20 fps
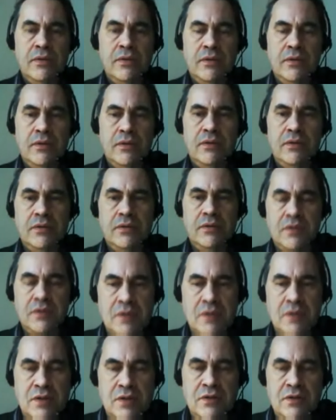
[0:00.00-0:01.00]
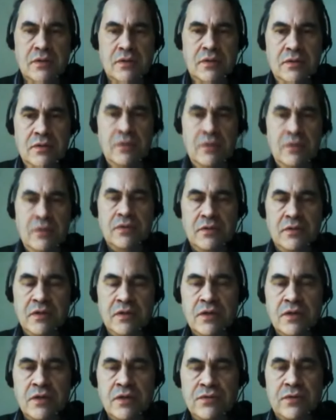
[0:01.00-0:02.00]
success to the
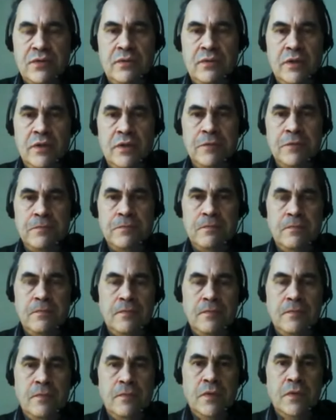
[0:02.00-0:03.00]
successful, right? Yes.